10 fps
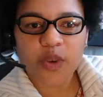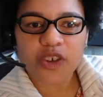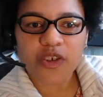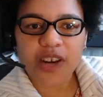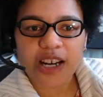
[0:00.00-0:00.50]

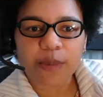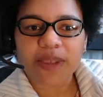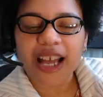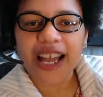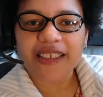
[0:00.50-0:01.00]
when you try to
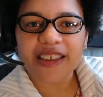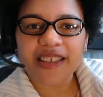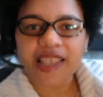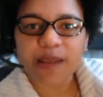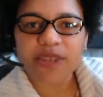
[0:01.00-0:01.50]
apply
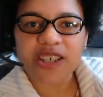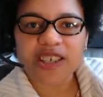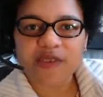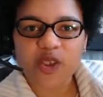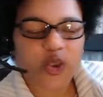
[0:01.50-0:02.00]
the
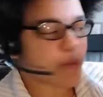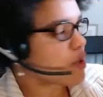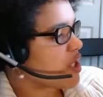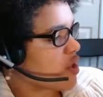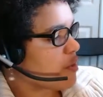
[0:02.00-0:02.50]
assumptions of the
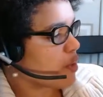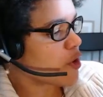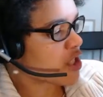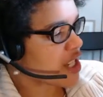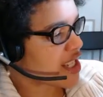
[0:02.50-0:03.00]
normal
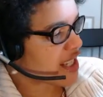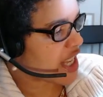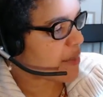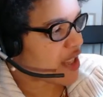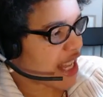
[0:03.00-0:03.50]
distribution to
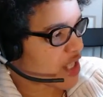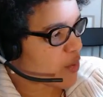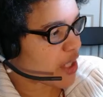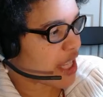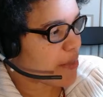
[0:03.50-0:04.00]
something
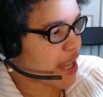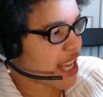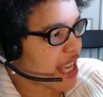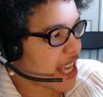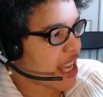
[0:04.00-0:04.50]
that's really
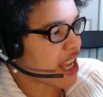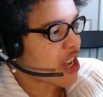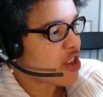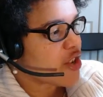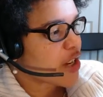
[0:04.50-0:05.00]
peaky,
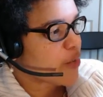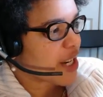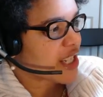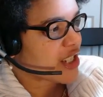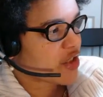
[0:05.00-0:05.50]
you can
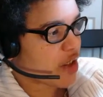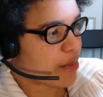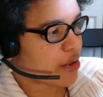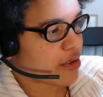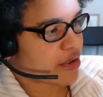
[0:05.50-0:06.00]
run into
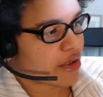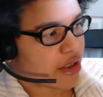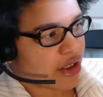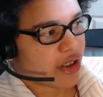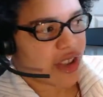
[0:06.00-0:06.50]
trouble.
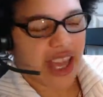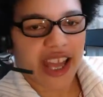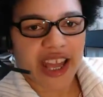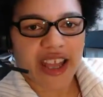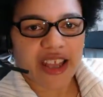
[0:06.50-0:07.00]

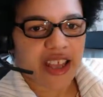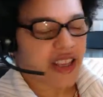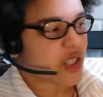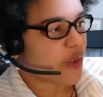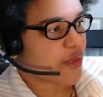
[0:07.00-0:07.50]
Okay?
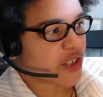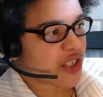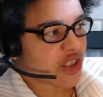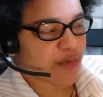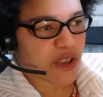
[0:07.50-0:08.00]
So if your
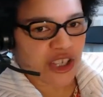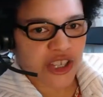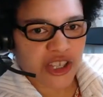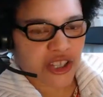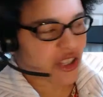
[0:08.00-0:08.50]

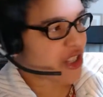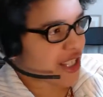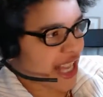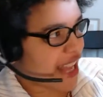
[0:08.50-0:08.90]
distribution looks